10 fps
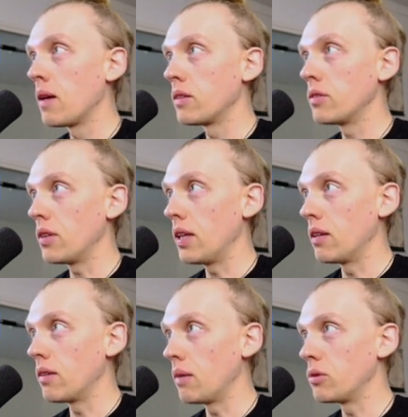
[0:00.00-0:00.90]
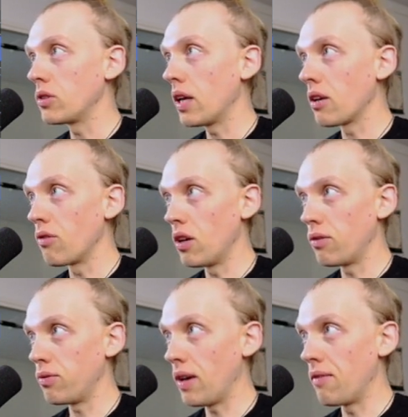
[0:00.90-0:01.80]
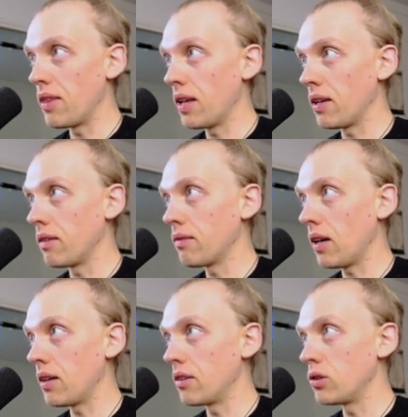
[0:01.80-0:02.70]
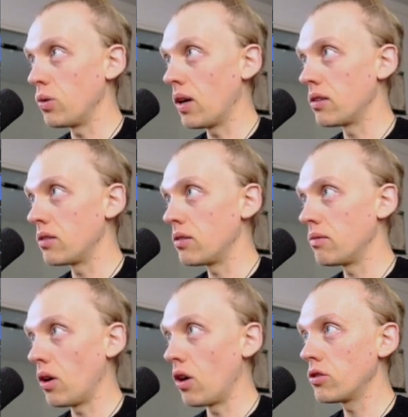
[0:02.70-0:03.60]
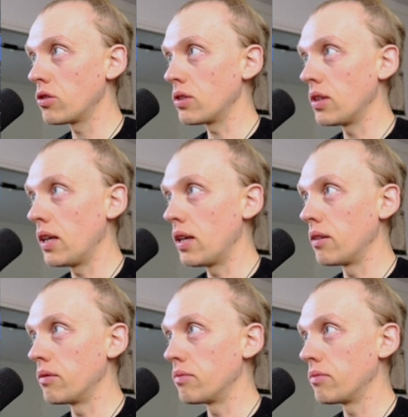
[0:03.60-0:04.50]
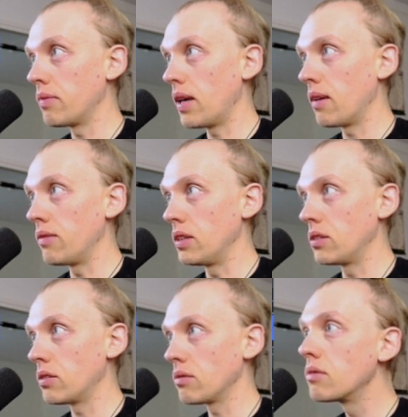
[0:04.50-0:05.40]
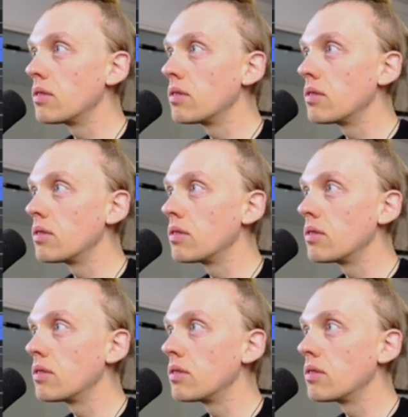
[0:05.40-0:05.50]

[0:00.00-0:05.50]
So then I'm just getting rid of everything under 200 hertz, and then I have this